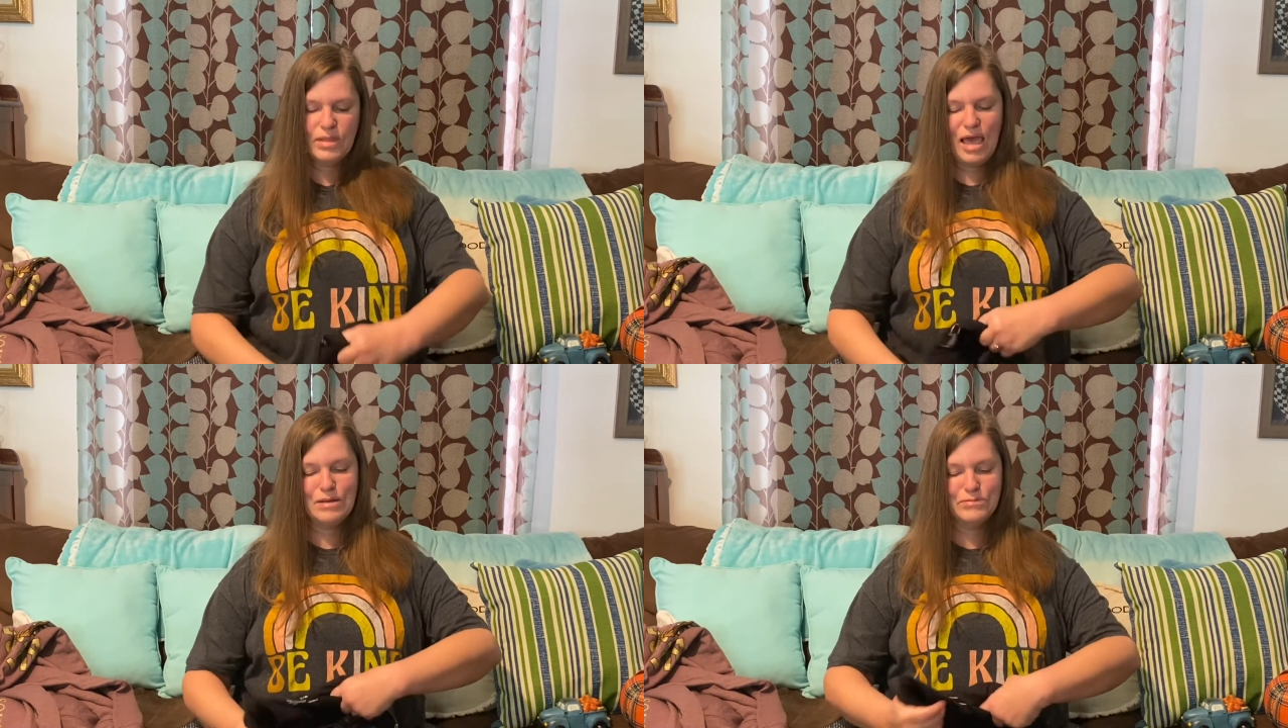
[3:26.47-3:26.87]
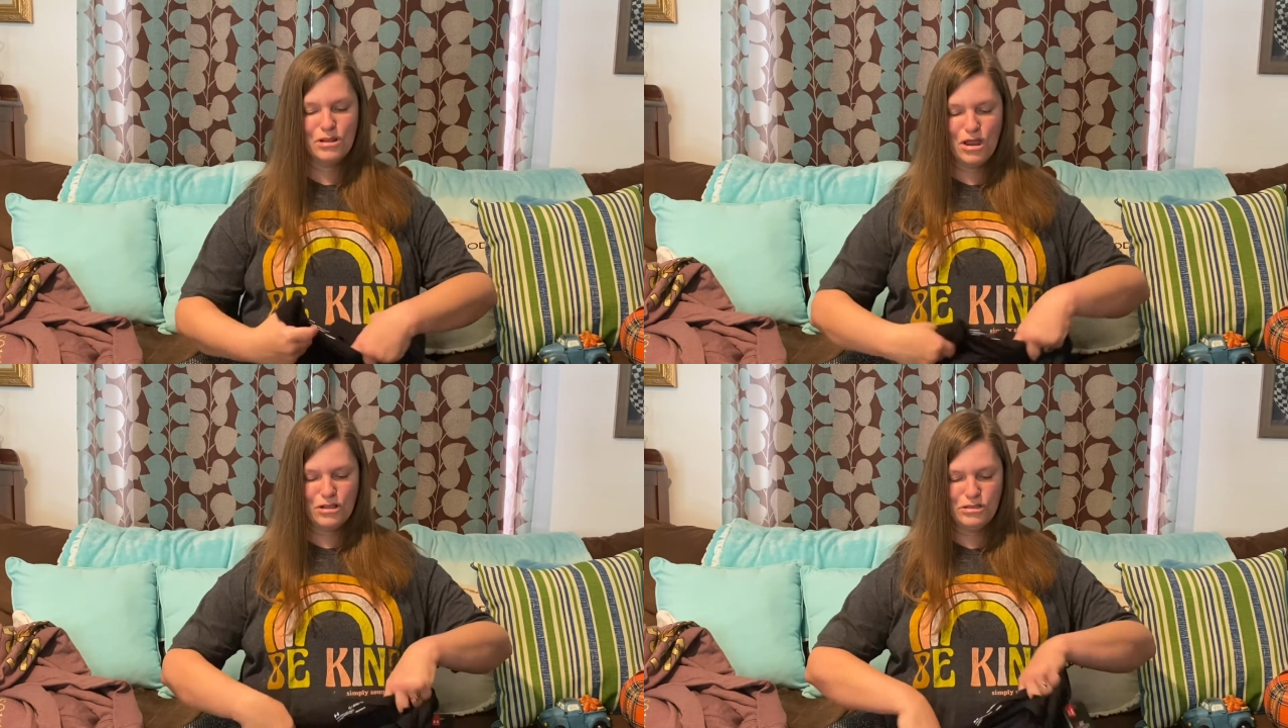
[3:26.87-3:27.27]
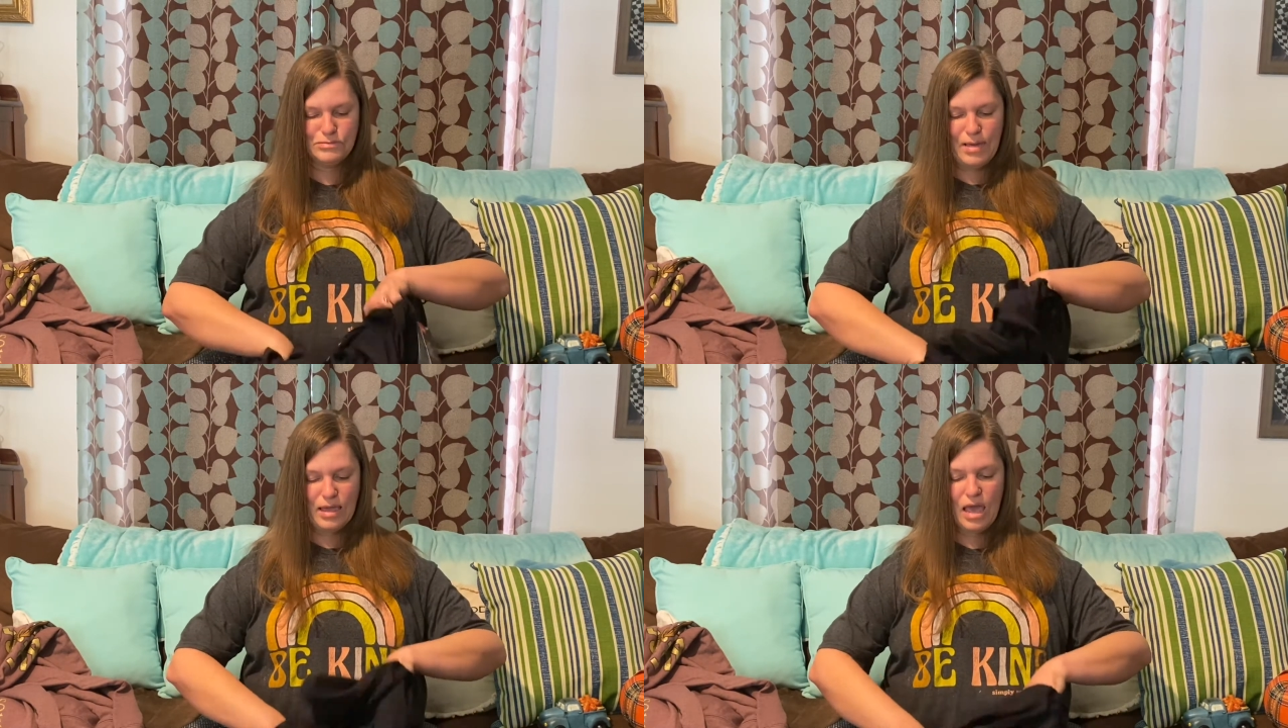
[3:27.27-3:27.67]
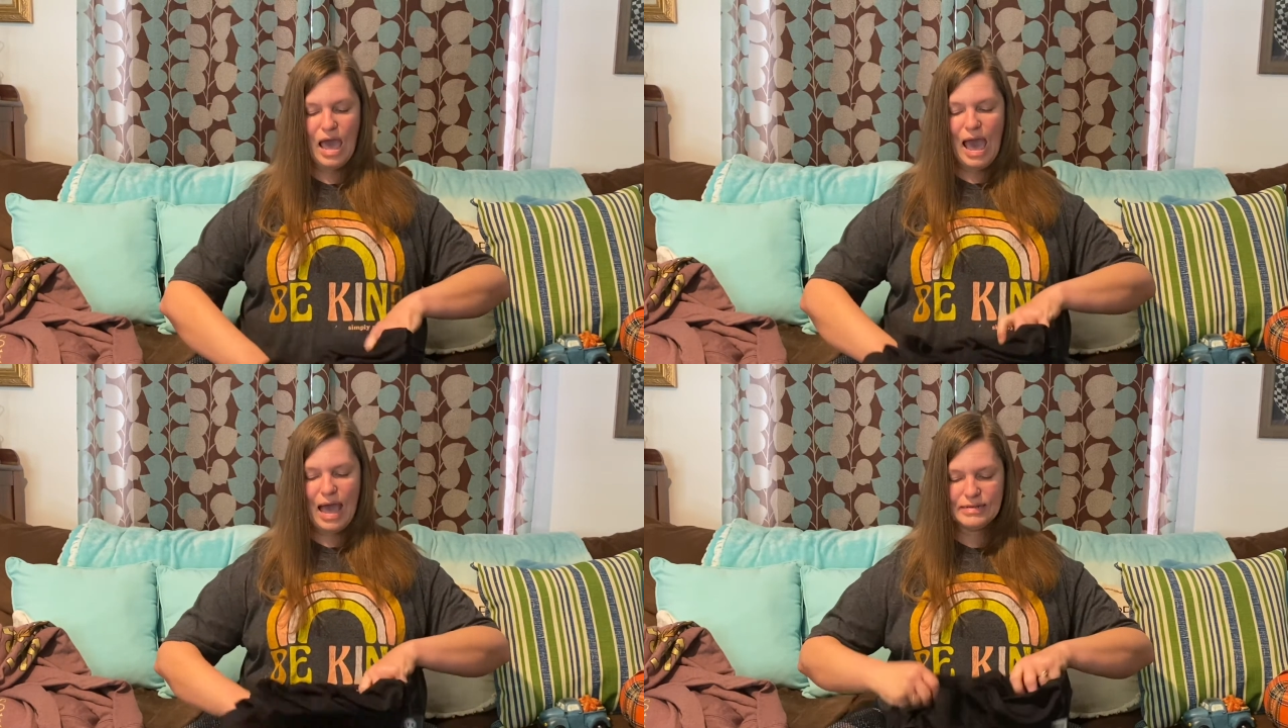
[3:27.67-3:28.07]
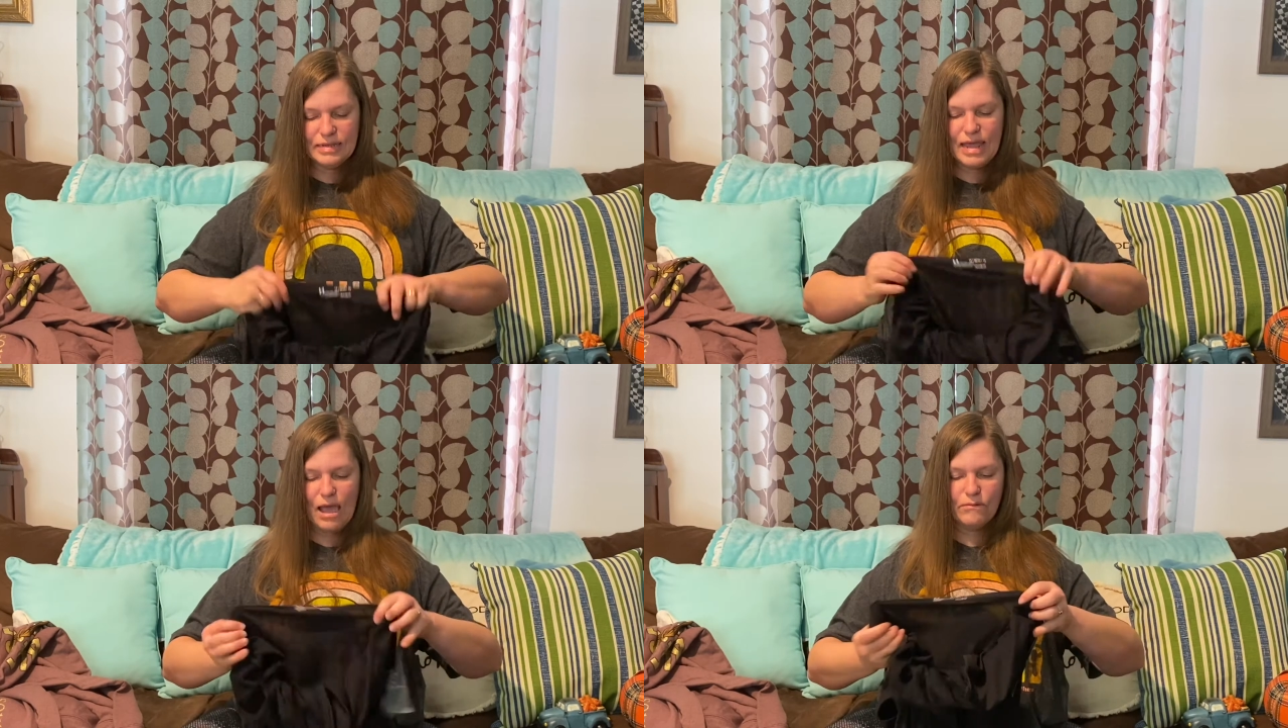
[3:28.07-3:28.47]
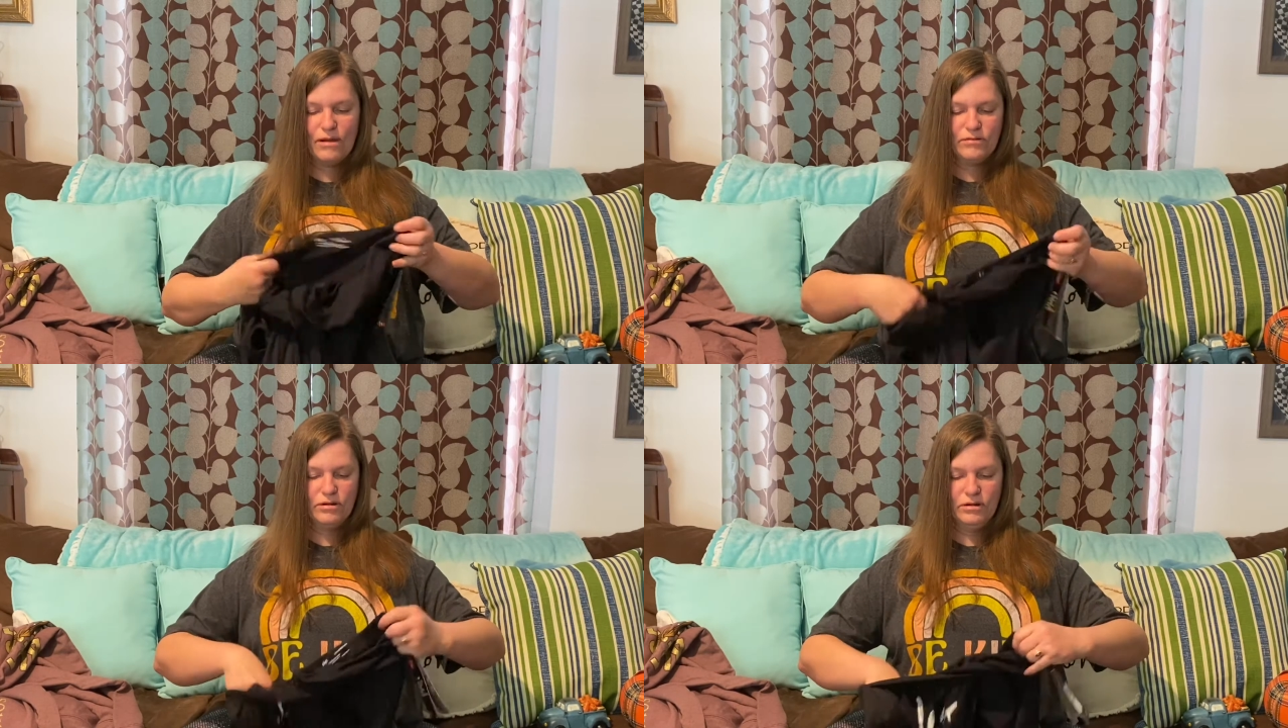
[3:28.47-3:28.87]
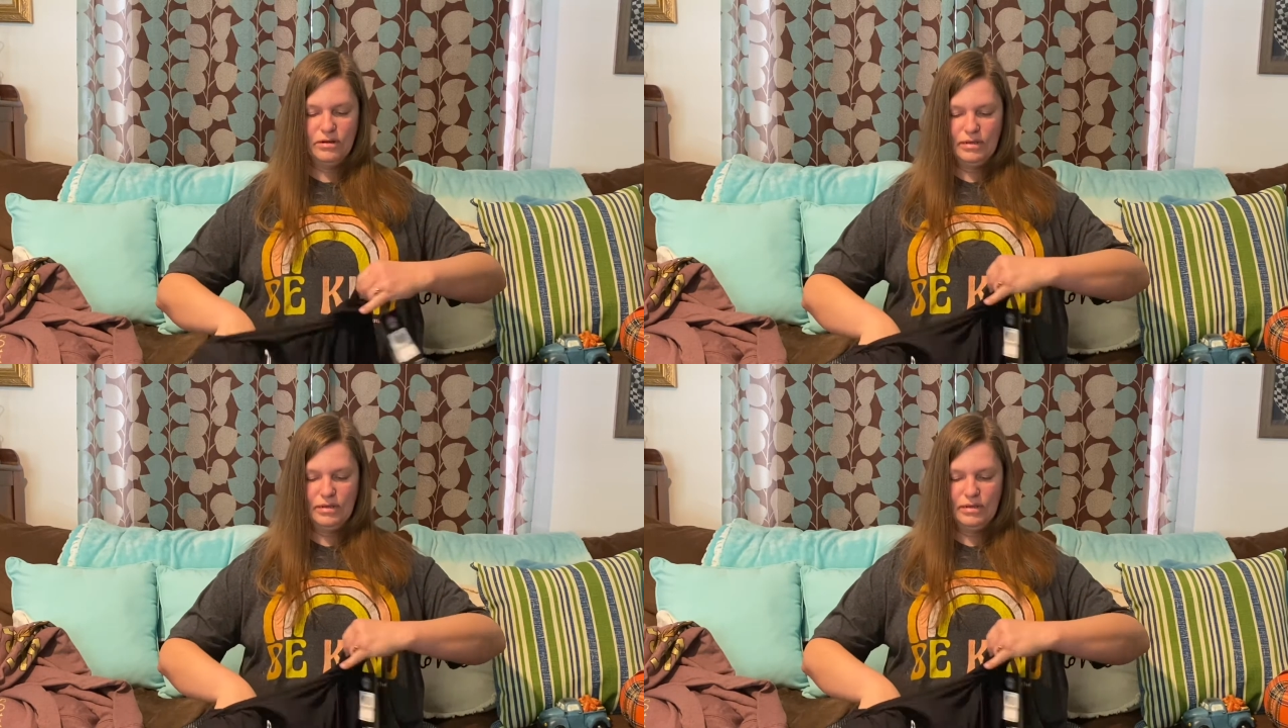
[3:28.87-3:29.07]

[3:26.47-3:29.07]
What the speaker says: had to put a lot of clothes back. I did, however,